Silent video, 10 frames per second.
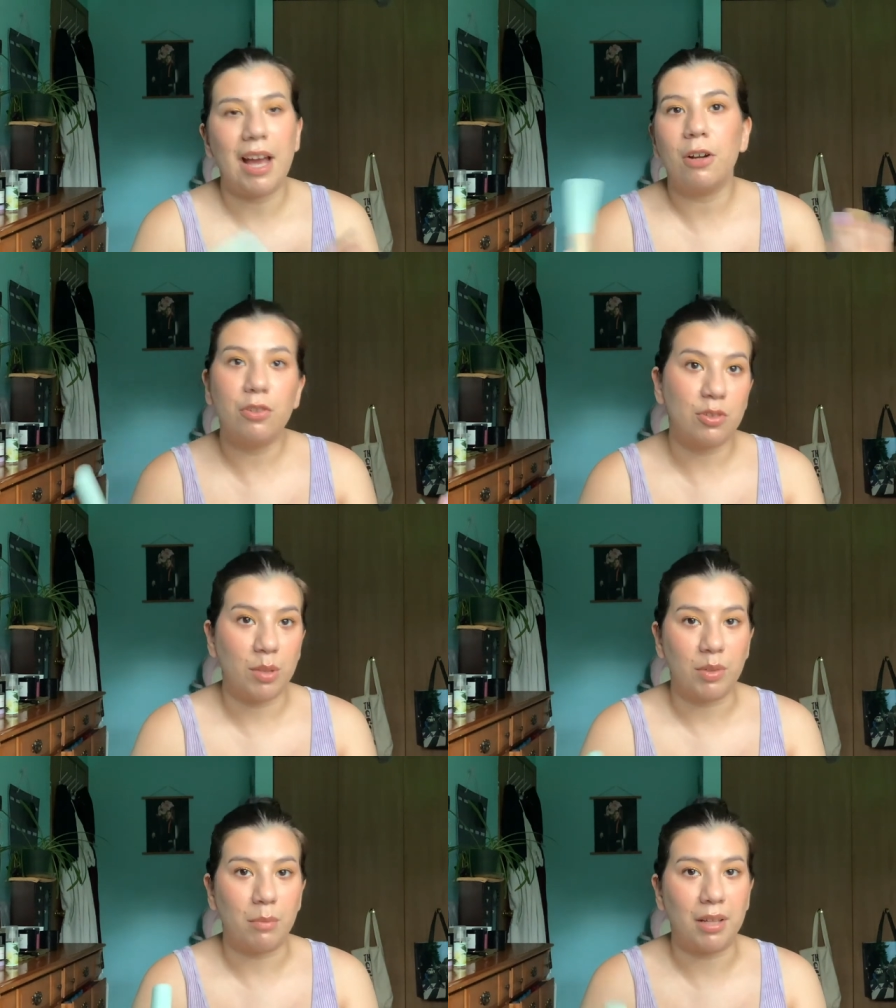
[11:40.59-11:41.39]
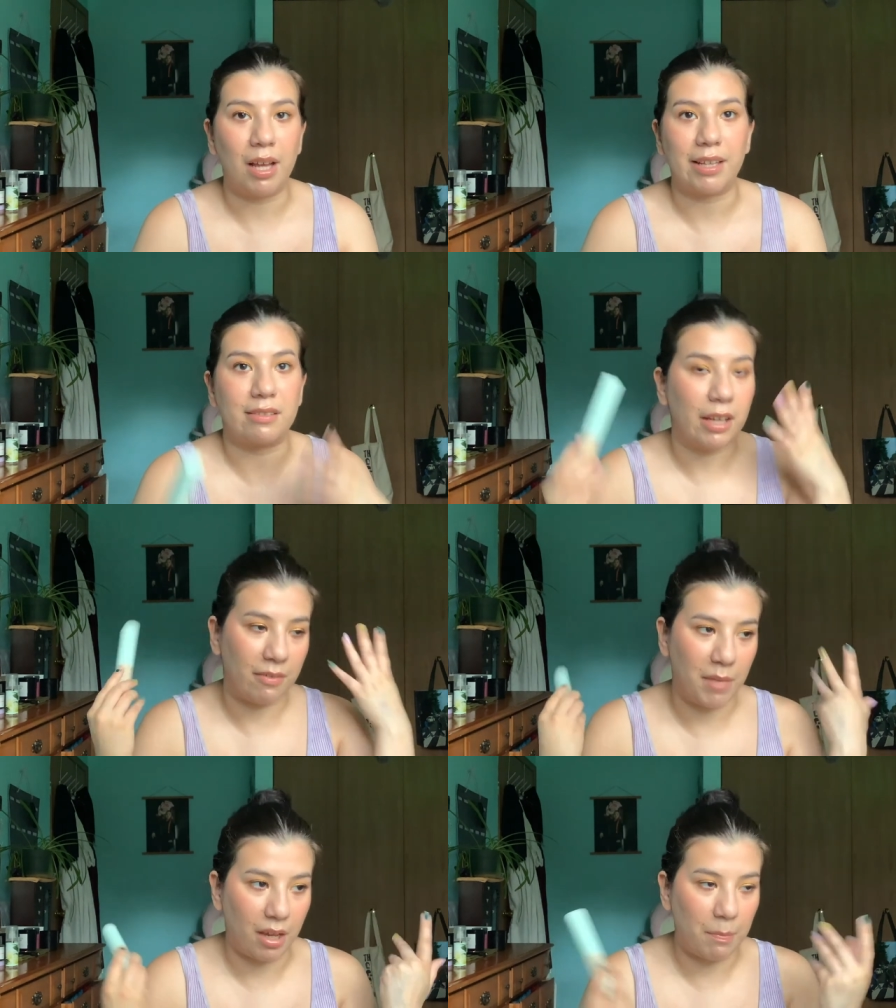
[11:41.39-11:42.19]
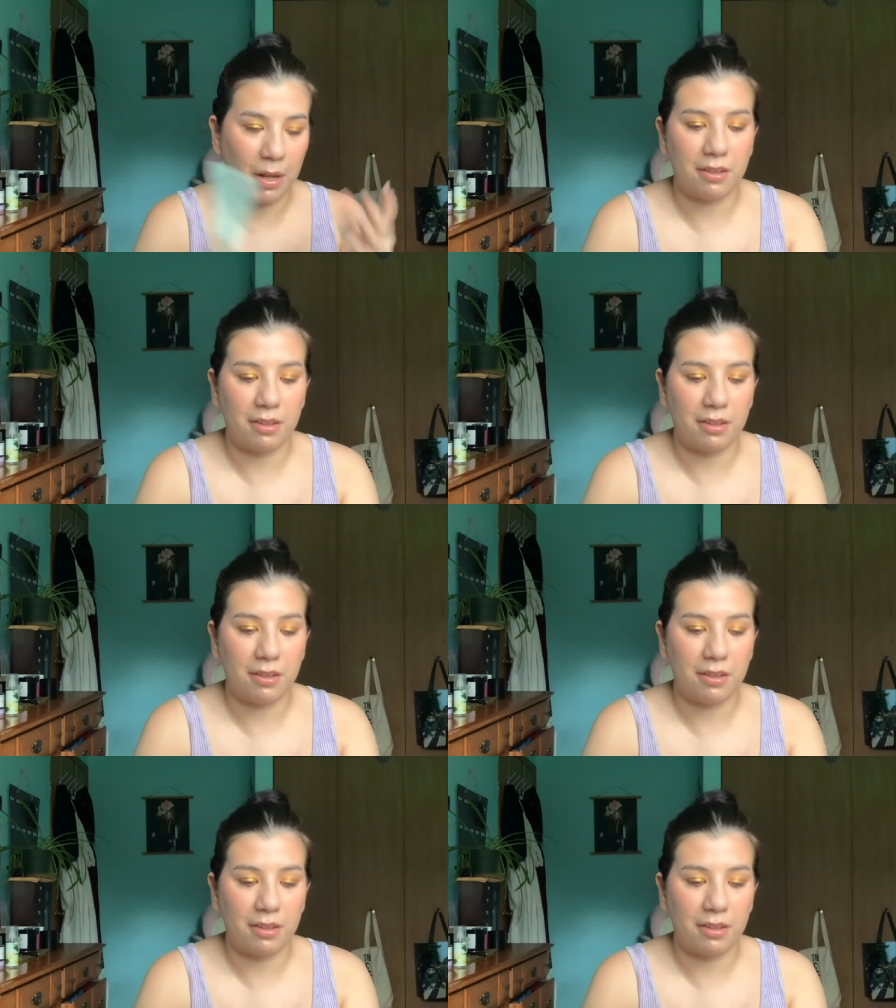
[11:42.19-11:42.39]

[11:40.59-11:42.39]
I don't usually reapply because I have makeup on.